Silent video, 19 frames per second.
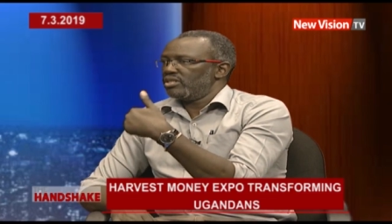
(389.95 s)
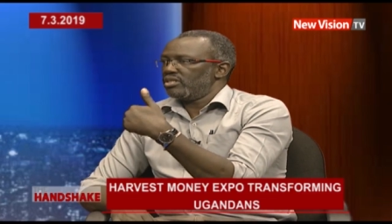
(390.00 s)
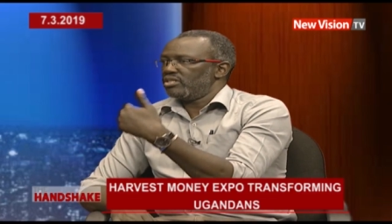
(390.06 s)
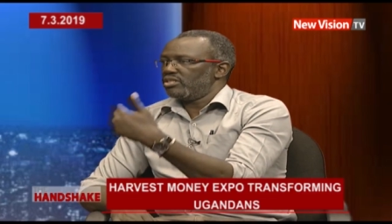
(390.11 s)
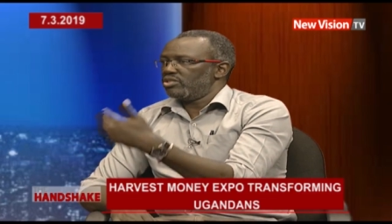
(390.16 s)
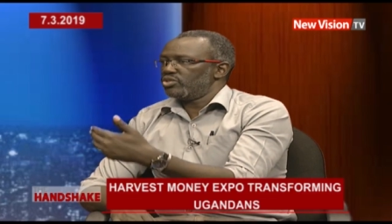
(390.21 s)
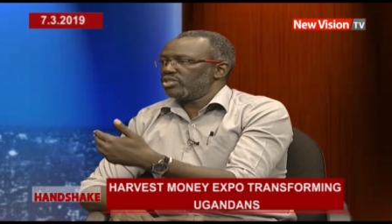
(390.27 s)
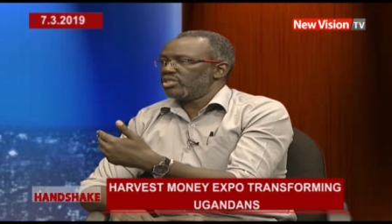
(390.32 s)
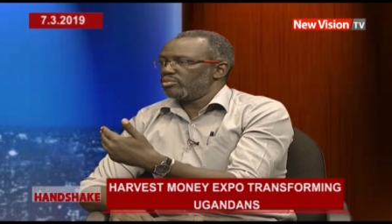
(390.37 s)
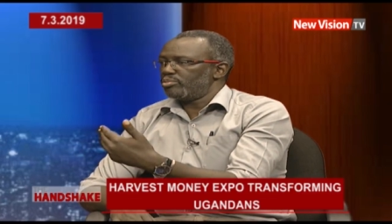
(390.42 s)

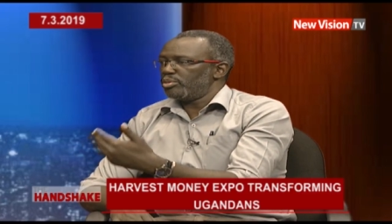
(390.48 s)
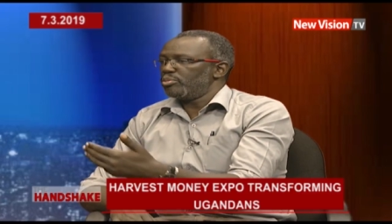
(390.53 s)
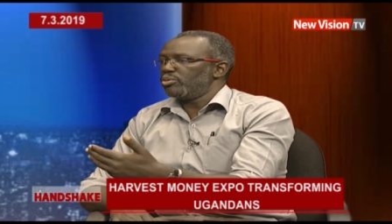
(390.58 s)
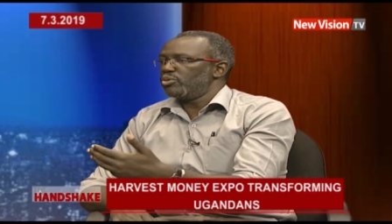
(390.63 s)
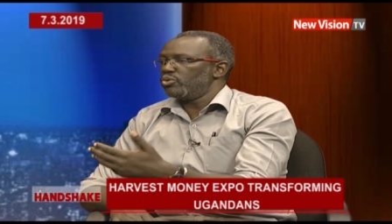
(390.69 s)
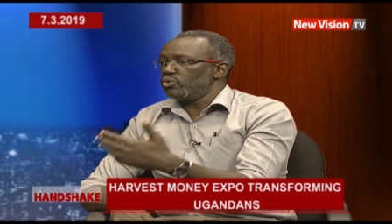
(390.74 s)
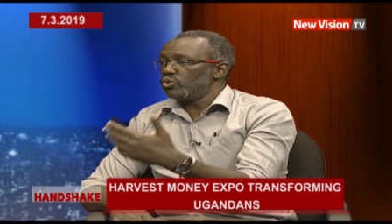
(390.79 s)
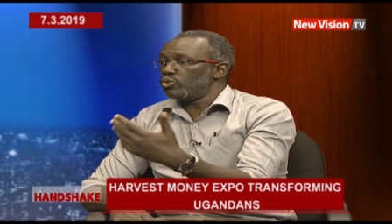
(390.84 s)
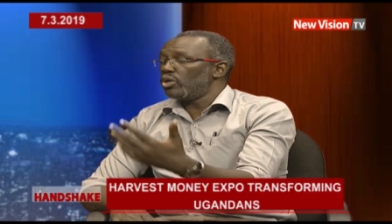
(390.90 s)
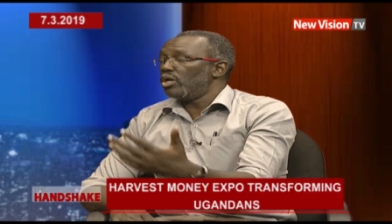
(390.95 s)
those are the people
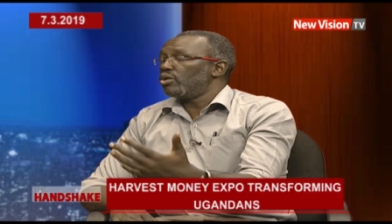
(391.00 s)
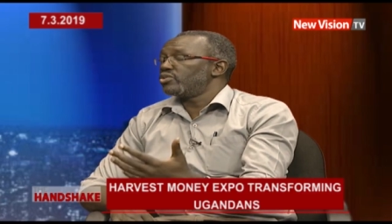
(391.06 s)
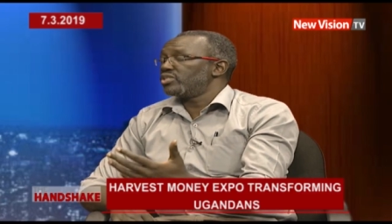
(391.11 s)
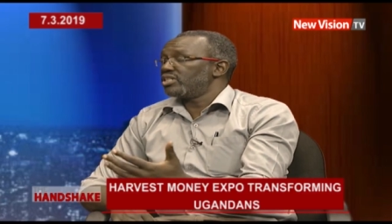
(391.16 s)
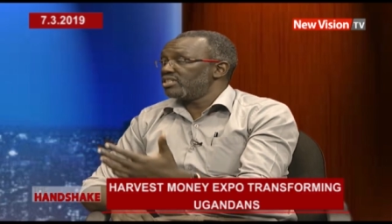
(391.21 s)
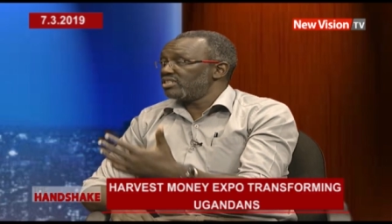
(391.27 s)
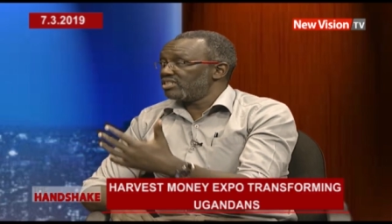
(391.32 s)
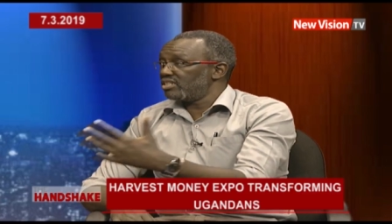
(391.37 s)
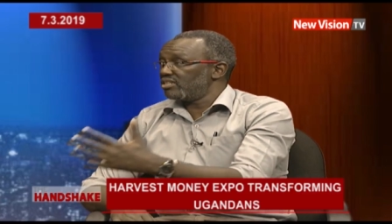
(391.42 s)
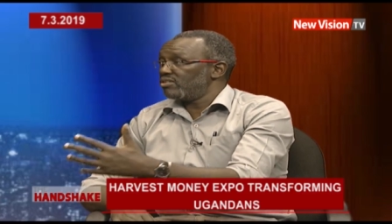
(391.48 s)
who go out
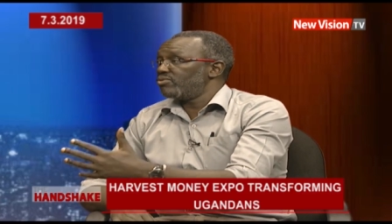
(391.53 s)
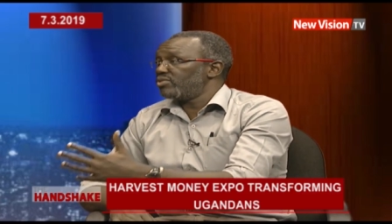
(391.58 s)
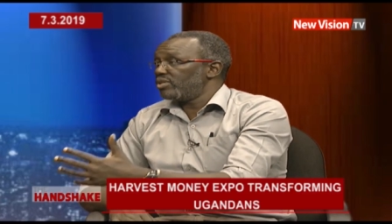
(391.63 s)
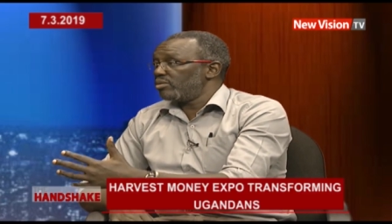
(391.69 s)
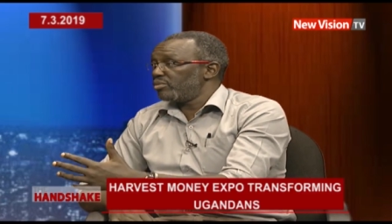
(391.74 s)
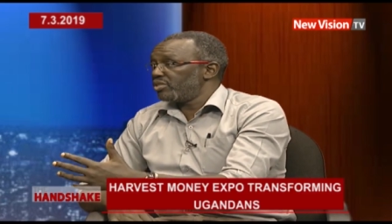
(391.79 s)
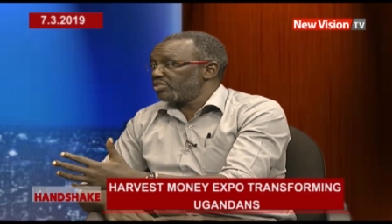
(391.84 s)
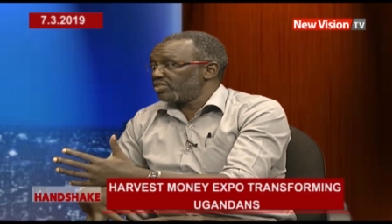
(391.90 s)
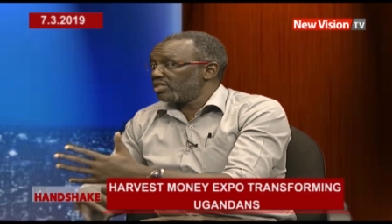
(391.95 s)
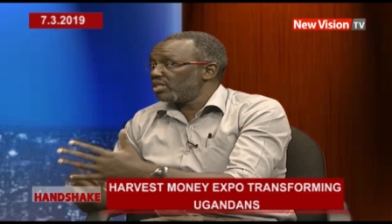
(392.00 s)
and tell
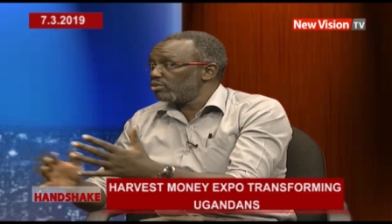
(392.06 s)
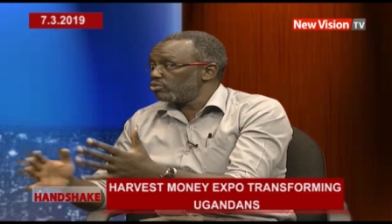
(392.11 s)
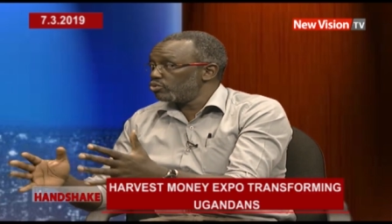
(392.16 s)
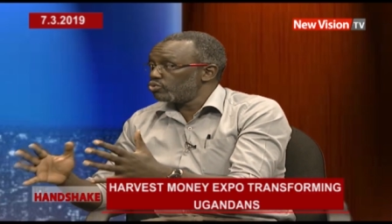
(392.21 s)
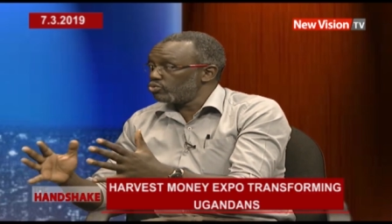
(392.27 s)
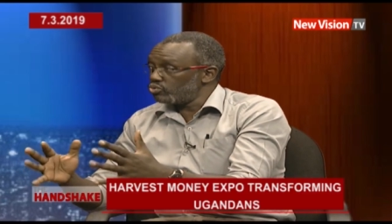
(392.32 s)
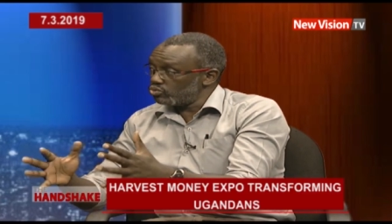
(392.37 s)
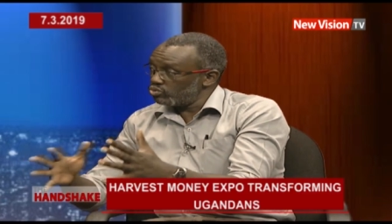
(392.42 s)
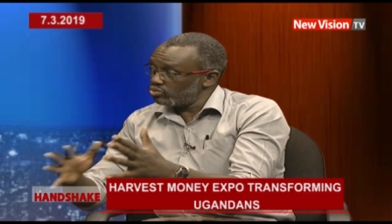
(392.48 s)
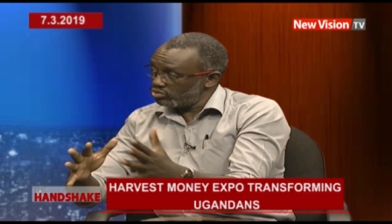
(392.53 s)
farmers how
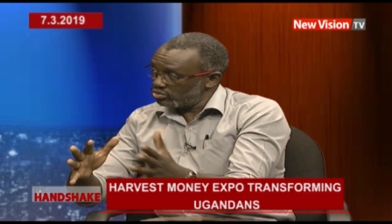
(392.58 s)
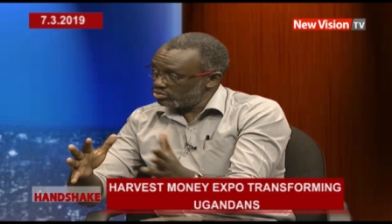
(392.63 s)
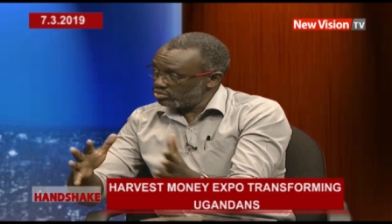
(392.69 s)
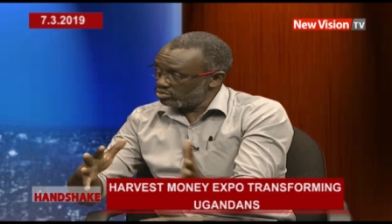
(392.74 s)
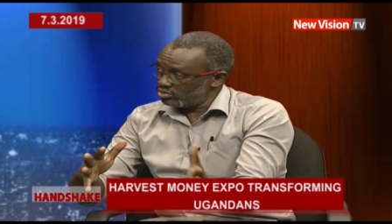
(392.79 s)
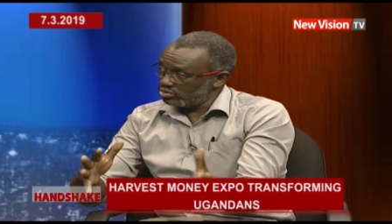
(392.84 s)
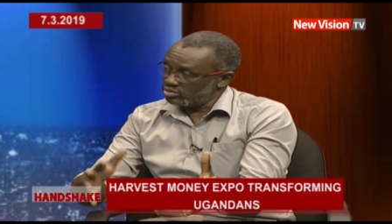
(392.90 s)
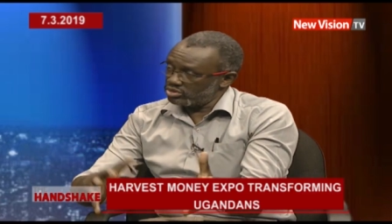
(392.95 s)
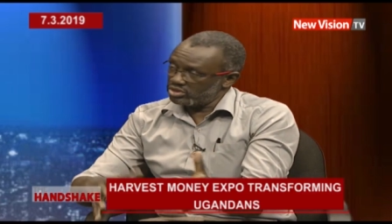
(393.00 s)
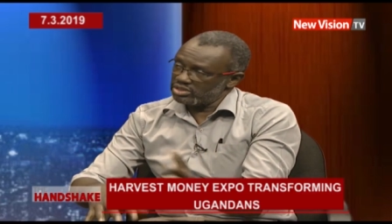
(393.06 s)
to
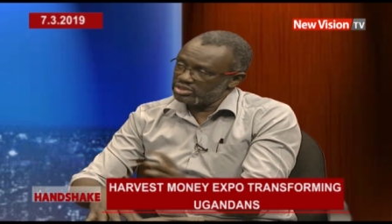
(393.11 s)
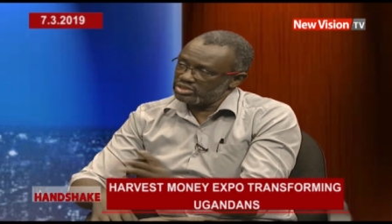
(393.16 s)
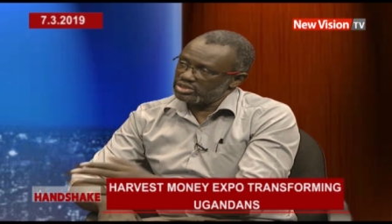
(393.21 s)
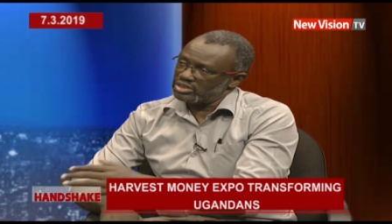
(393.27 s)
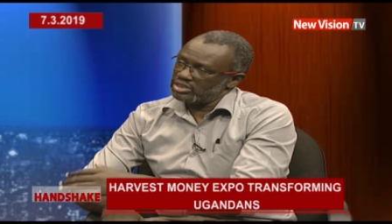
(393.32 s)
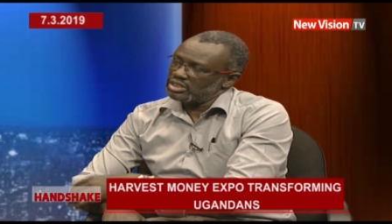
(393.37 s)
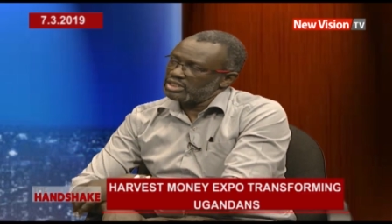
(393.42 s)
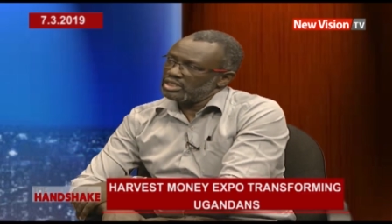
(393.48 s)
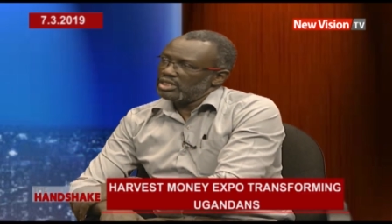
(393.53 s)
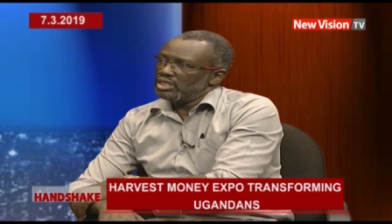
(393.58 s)
do, do
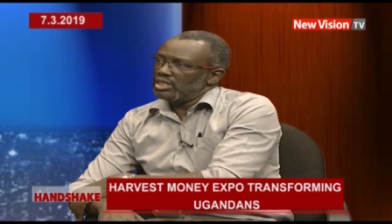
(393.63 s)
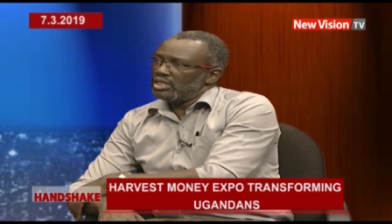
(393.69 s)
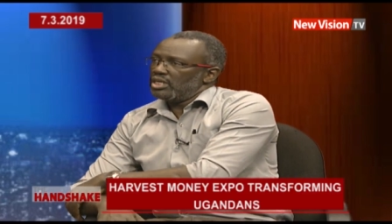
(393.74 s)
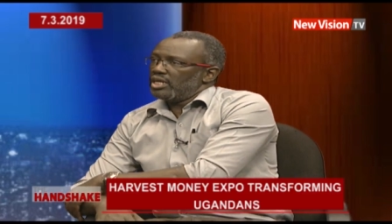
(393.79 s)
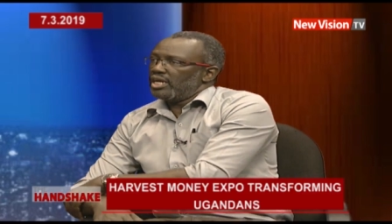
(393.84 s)
ABCD.